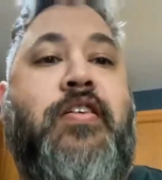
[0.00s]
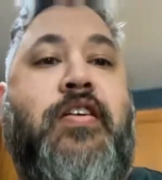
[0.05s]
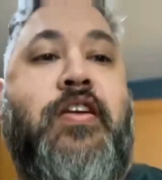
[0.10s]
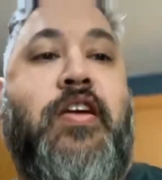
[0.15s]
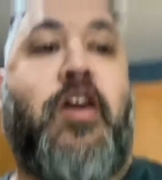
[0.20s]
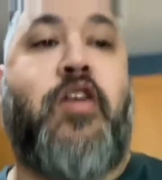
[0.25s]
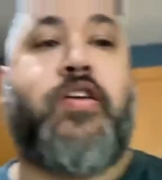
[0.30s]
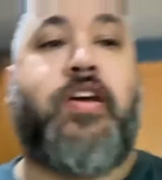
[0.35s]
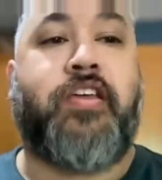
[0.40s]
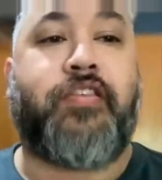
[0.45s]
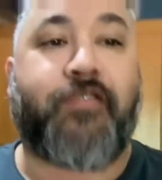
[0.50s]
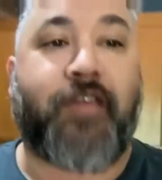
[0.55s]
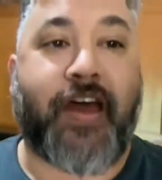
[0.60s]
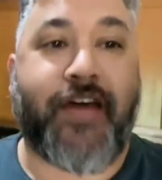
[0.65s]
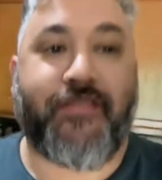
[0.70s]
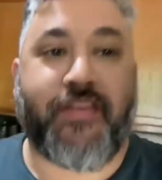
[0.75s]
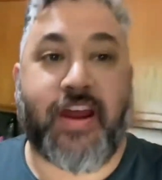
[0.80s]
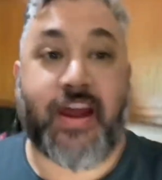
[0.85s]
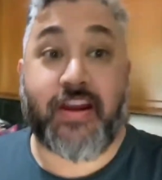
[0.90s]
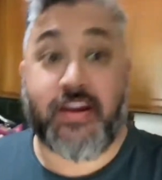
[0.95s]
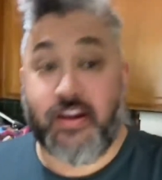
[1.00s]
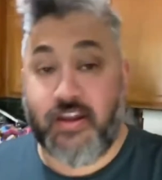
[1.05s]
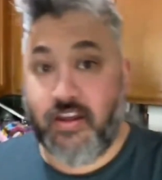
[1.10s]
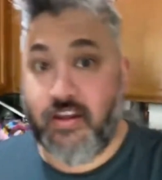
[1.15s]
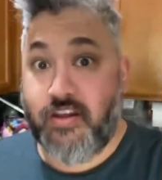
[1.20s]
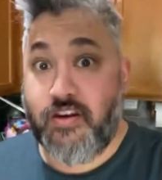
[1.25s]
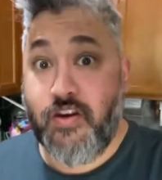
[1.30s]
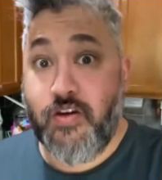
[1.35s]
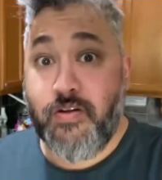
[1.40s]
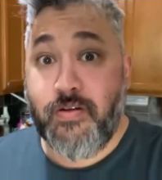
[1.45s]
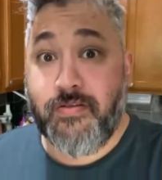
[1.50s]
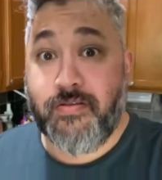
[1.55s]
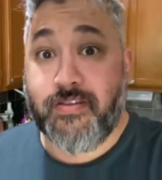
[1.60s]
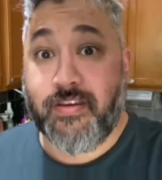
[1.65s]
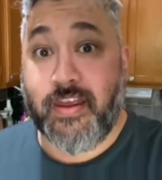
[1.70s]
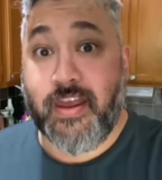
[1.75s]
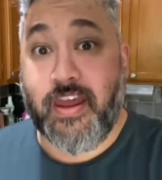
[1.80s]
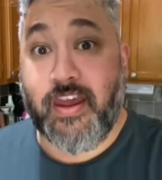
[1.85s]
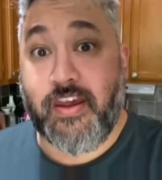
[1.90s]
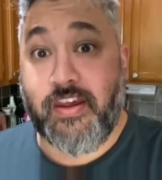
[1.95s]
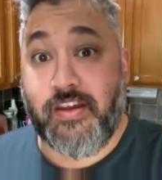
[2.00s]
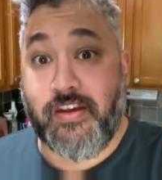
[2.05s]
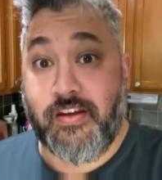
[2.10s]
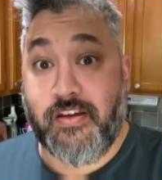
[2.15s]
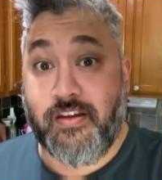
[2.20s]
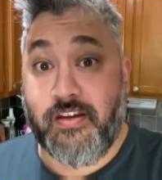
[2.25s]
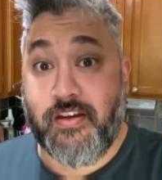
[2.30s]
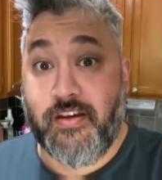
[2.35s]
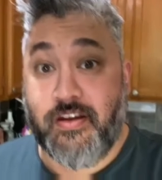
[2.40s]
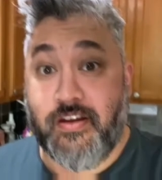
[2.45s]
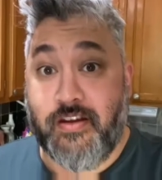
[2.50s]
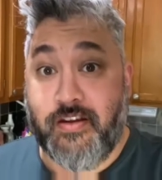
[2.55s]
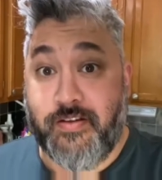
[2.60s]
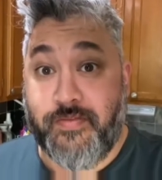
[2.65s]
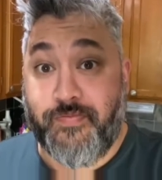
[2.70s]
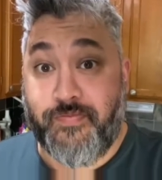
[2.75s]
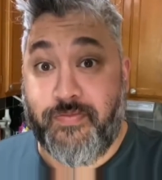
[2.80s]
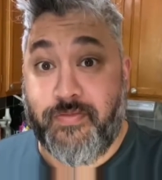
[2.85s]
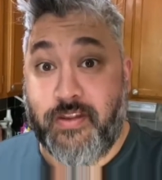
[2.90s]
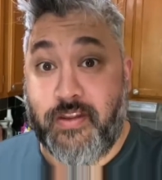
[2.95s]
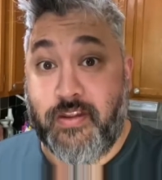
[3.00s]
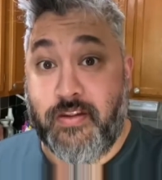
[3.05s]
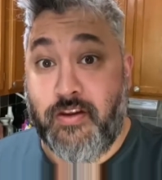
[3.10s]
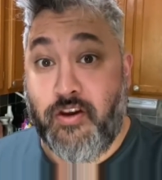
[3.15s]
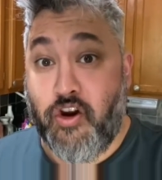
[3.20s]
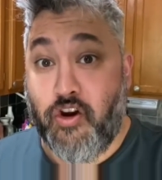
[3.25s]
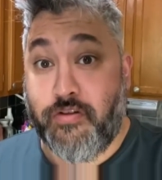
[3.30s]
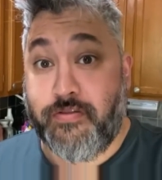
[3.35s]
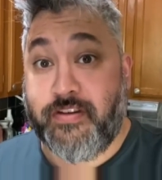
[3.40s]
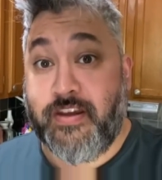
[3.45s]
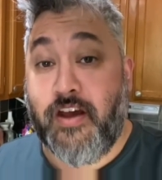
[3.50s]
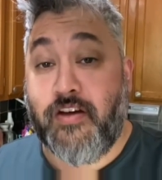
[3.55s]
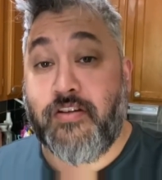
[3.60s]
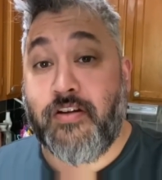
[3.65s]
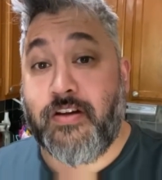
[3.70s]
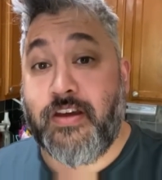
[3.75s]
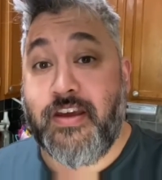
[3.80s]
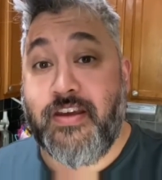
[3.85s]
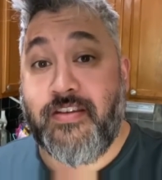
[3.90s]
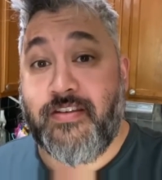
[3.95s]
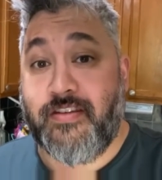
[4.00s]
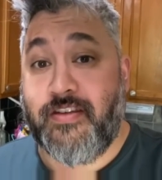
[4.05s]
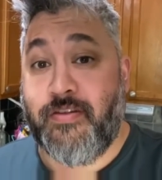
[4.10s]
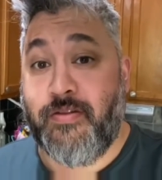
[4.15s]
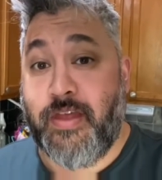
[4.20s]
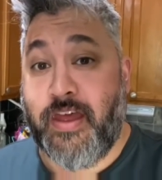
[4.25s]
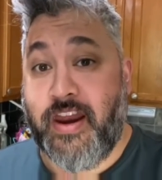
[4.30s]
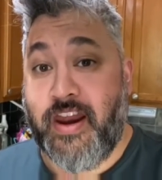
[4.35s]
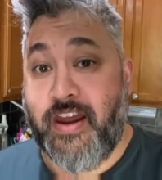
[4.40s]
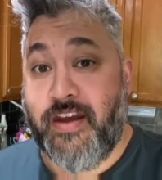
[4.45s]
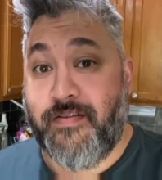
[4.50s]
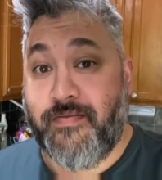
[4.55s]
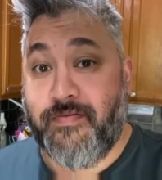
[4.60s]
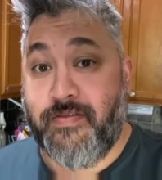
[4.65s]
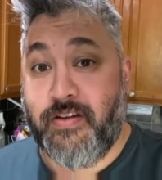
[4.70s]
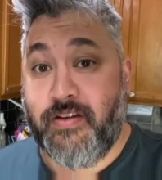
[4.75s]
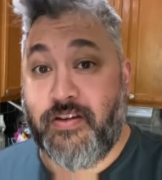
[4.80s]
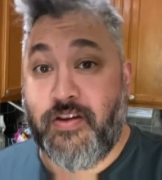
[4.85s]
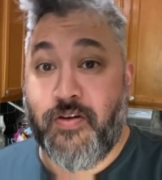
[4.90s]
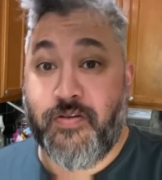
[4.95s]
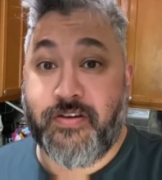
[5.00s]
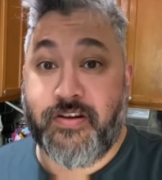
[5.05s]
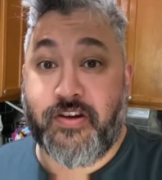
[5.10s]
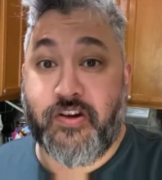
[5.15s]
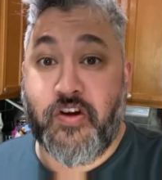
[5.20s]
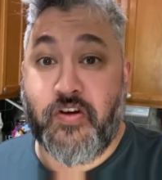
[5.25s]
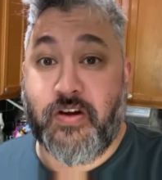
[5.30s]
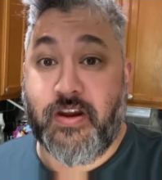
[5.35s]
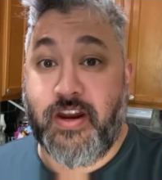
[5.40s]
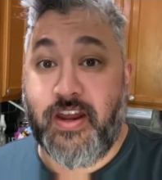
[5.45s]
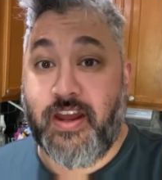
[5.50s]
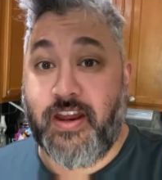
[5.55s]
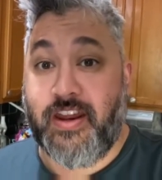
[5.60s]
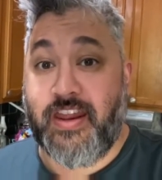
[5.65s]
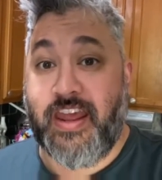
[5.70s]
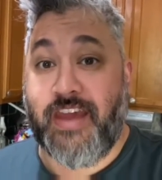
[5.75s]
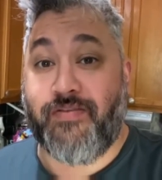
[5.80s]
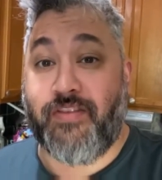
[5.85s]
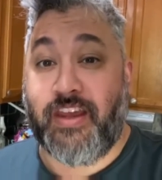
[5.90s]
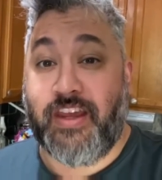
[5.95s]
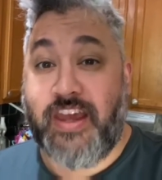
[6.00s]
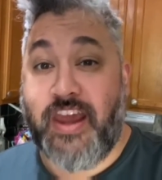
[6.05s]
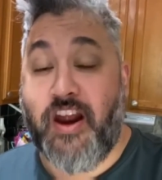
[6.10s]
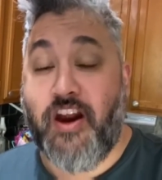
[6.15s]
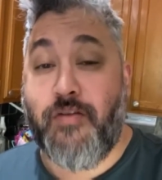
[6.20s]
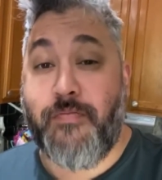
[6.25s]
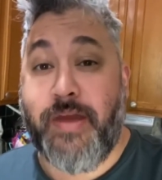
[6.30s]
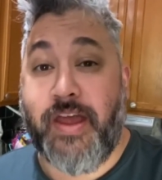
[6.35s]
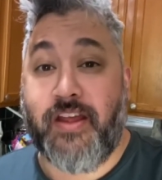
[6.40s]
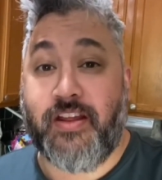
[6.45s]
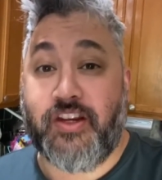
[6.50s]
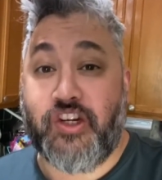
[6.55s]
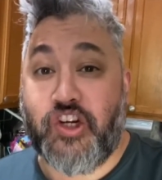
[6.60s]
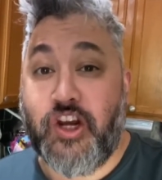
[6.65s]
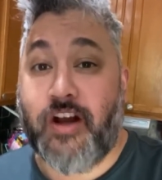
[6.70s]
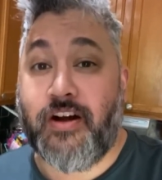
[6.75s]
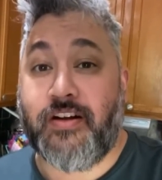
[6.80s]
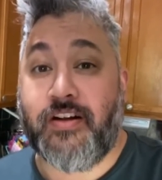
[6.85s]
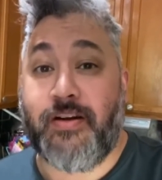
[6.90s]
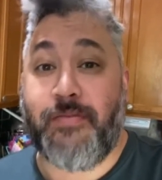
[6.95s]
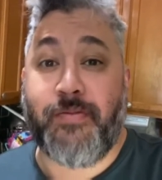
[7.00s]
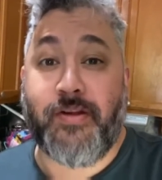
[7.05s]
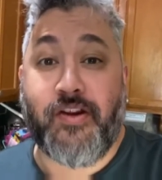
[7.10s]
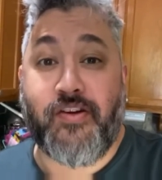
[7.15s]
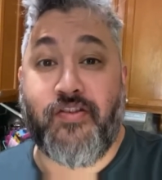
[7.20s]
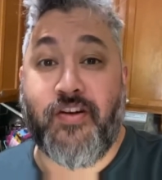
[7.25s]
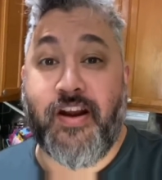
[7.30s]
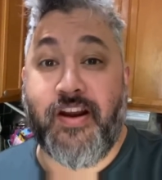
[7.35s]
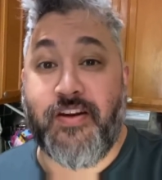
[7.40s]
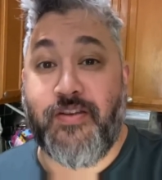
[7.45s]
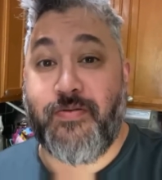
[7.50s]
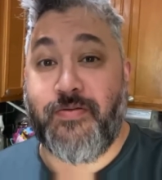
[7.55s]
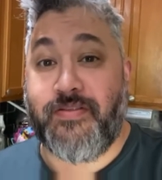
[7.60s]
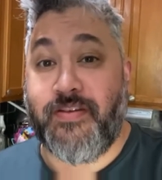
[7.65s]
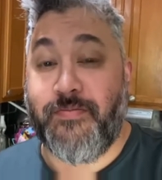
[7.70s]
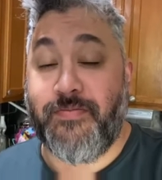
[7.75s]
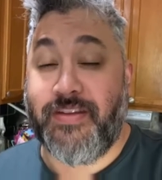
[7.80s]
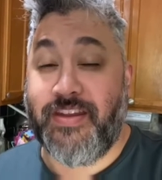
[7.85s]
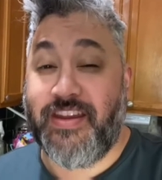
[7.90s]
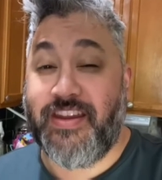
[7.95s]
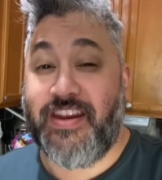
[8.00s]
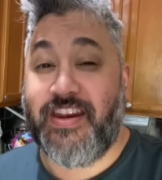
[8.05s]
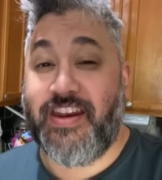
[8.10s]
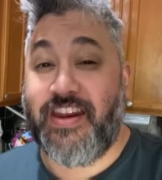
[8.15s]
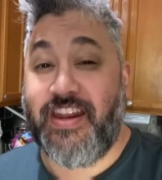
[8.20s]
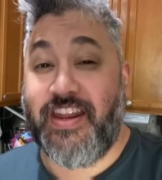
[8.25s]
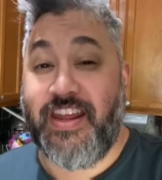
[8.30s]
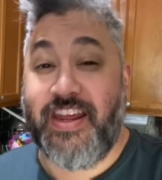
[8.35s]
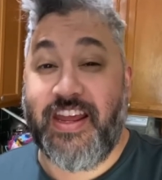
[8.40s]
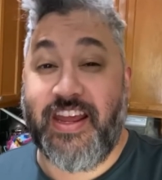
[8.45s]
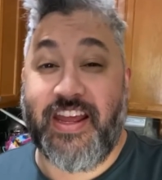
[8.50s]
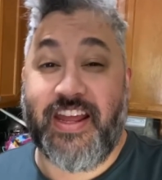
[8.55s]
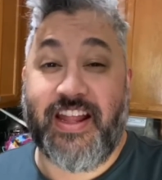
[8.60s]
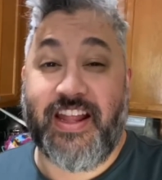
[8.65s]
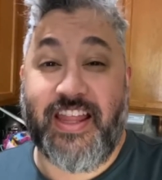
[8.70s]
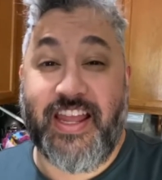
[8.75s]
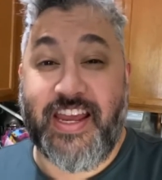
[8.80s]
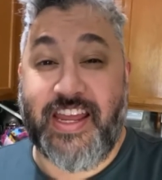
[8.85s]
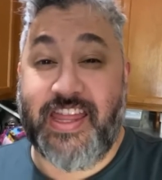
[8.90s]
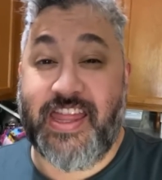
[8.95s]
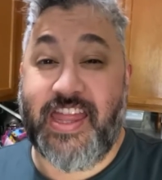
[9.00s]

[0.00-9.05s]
Okay, so I have an idea. You know those like Girl Scout cookies that have the toasted coconut and they have like caramel and chocolate? I'm gonna try to do something like